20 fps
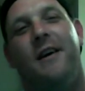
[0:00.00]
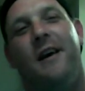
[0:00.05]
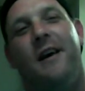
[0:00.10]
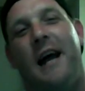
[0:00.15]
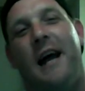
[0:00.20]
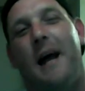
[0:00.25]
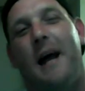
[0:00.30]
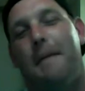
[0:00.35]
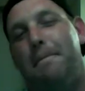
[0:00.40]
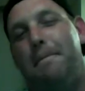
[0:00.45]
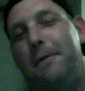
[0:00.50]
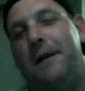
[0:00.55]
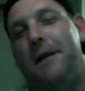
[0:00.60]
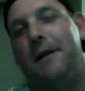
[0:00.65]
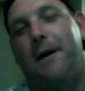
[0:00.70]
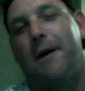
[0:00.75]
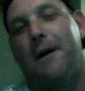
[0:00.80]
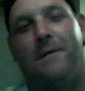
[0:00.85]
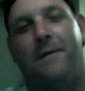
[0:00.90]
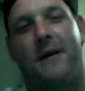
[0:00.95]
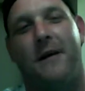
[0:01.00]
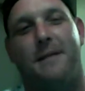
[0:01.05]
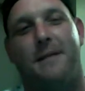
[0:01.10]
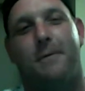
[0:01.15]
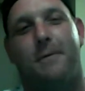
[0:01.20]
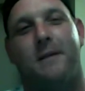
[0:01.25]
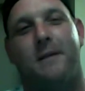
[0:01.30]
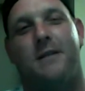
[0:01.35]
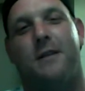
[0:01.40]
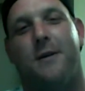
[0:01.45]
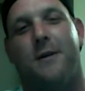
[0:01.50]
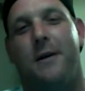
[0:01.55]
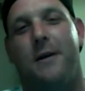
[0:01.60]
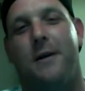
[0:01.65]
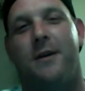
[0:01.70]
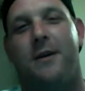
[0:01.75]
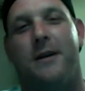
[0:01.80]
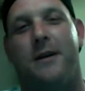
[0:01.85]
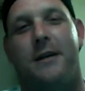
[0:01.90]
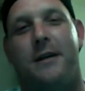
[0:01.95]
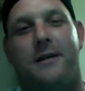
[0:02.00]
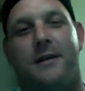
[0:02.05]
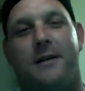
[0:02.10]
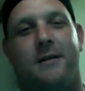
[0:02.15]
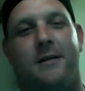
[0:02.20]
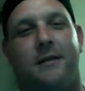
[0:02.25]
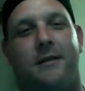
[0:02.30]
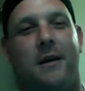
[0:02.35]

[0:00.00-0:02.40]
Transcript: And I put it on Facebook, so here it is.